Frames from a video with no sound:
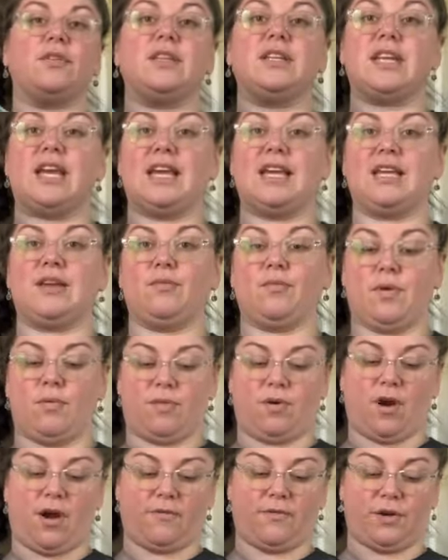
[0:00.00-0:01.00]
the day when
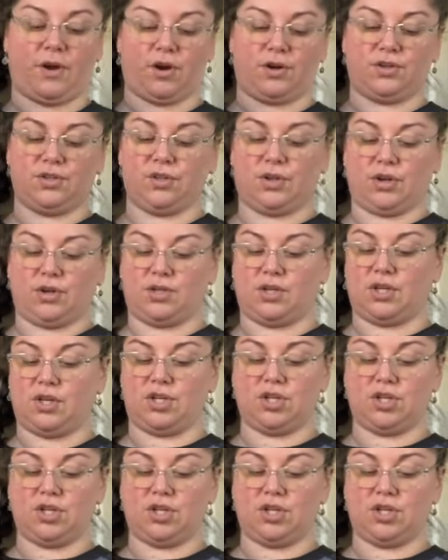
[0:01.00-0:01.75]
we're off on our excursion